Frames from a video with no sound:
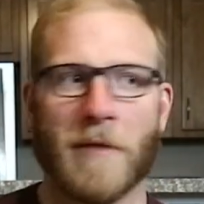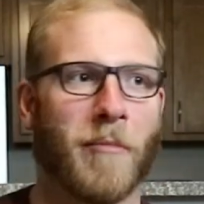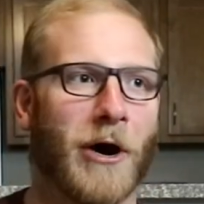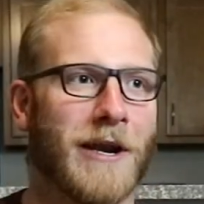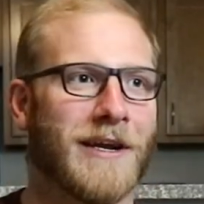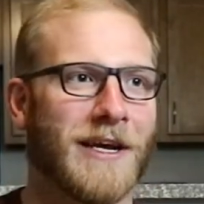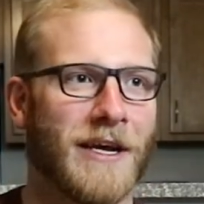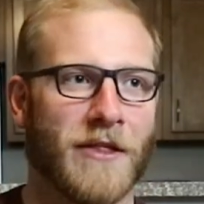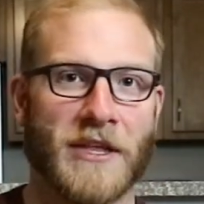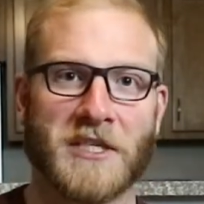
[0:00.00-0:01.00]
But
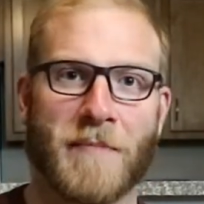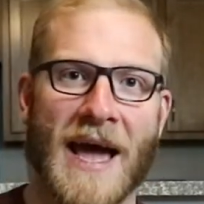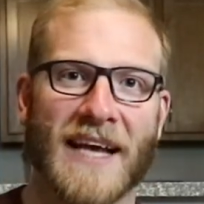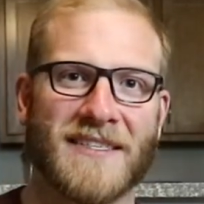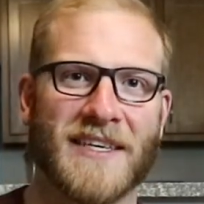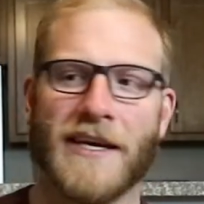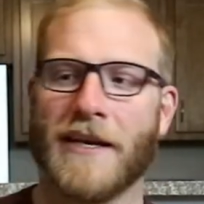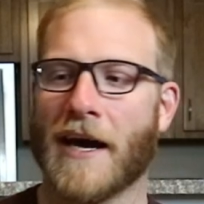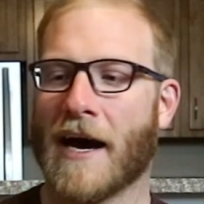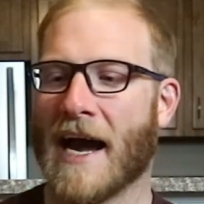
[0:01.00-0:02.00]
this
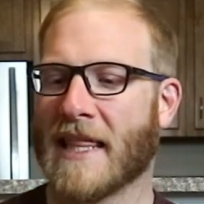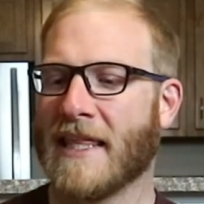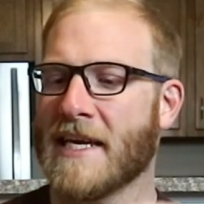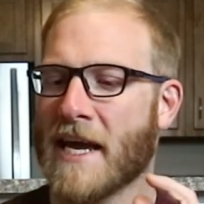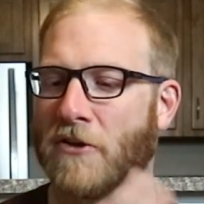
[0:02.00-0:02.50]
magazine, I think